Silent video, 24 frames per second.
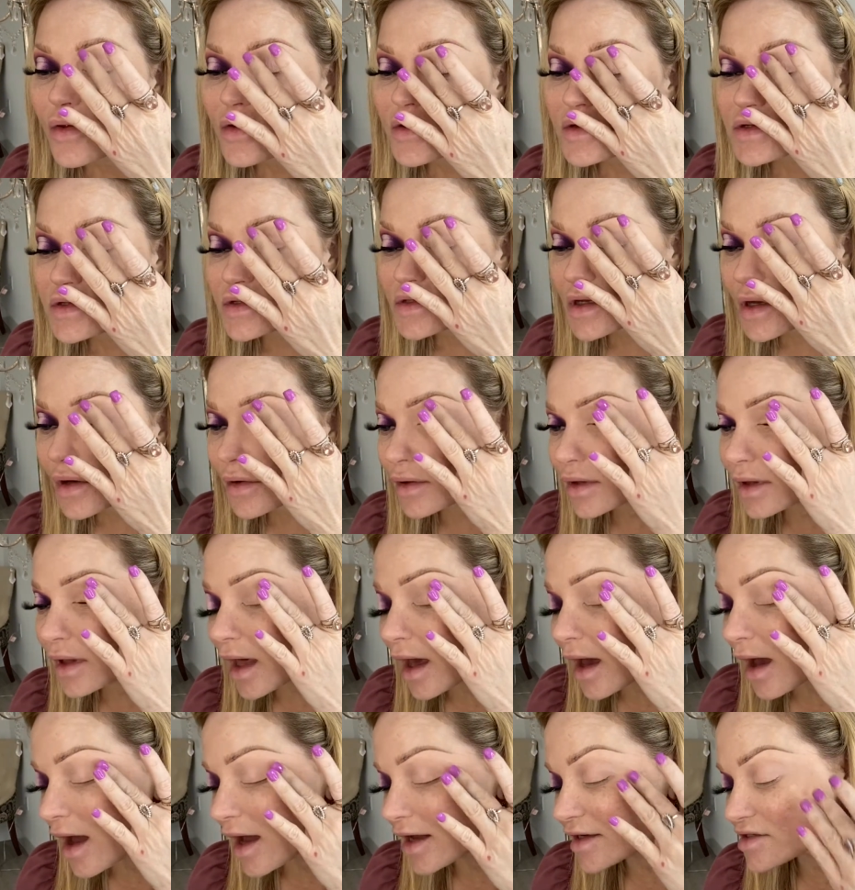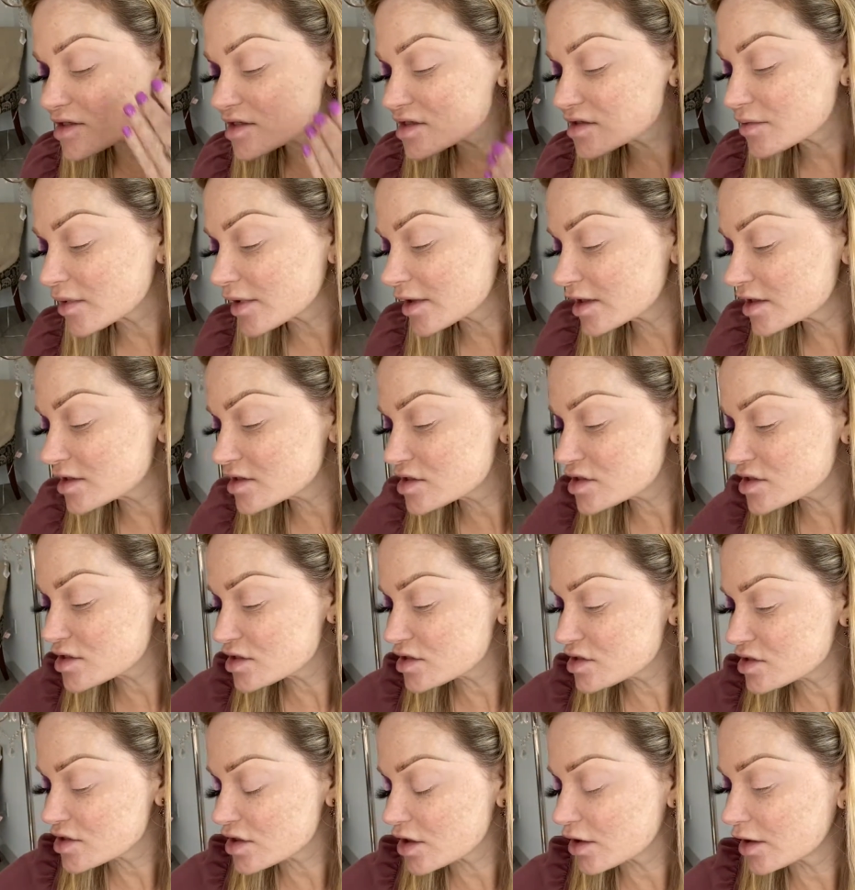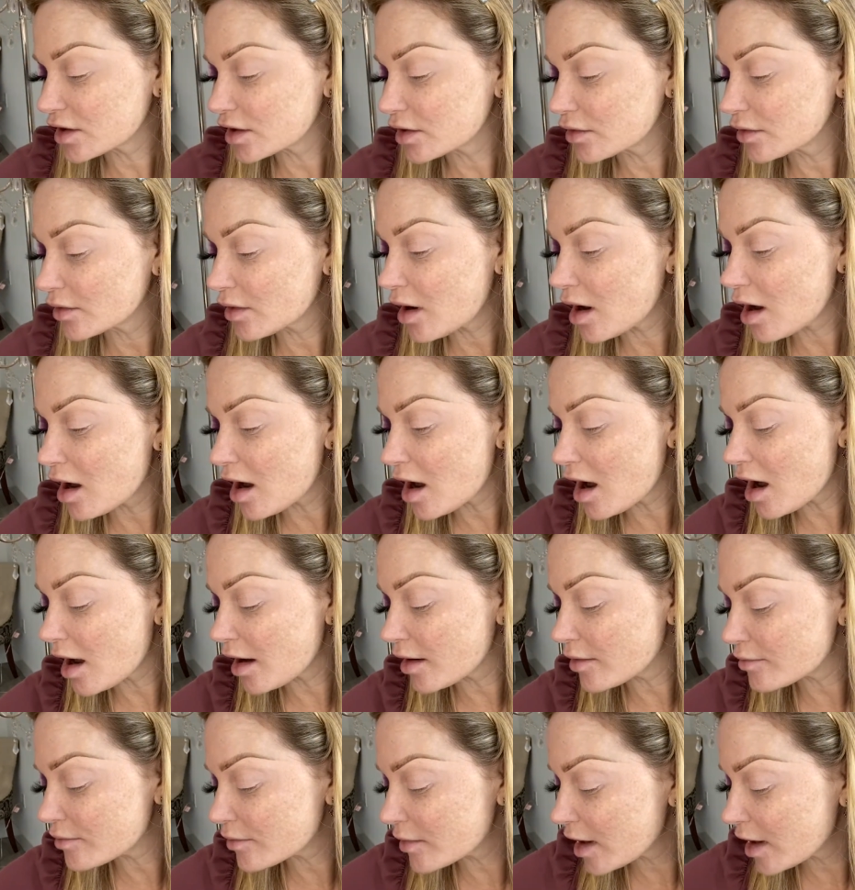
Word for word: So yeah, I just wanted to show you um,